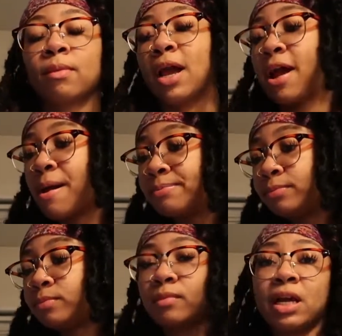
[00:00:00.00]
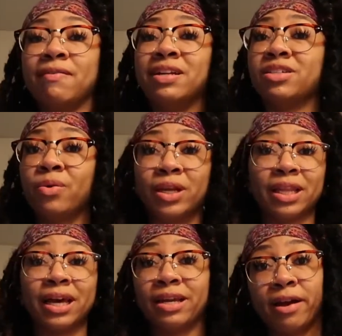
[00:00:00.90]
Again, I have sew it in
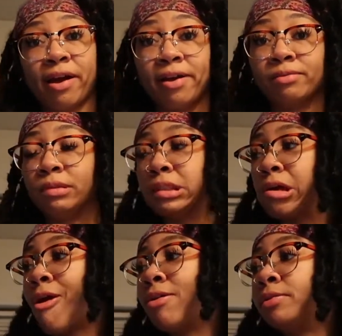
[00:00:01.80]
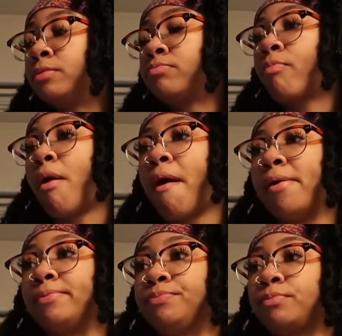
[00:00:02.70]
like a decade.
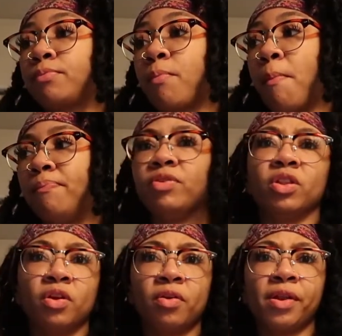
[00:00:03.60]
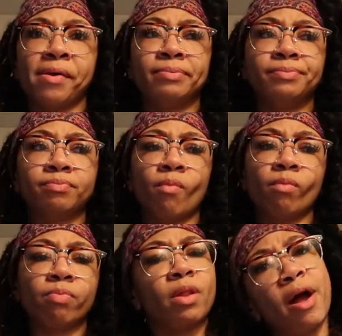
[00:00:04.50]
Um, literally,
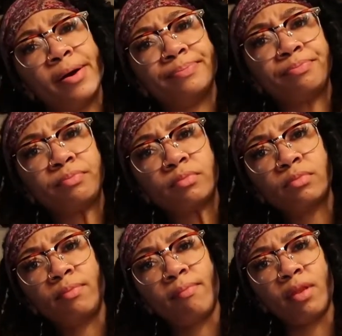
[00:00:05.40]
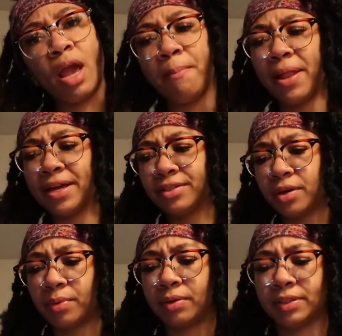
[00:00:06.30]
no. I probably had to
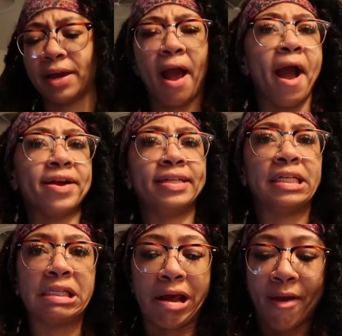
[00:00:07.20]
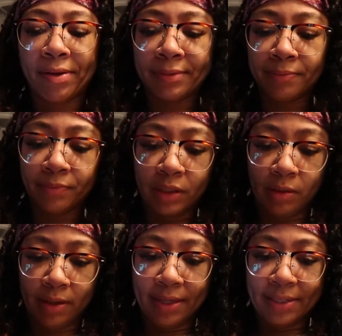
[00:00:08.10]
sew when I was like 18. That's
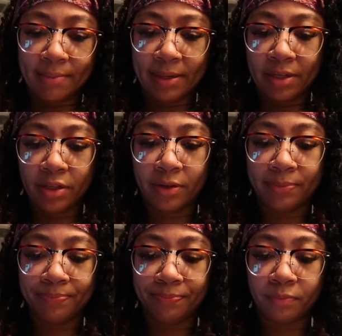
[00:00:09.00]
probably the last time I had sewn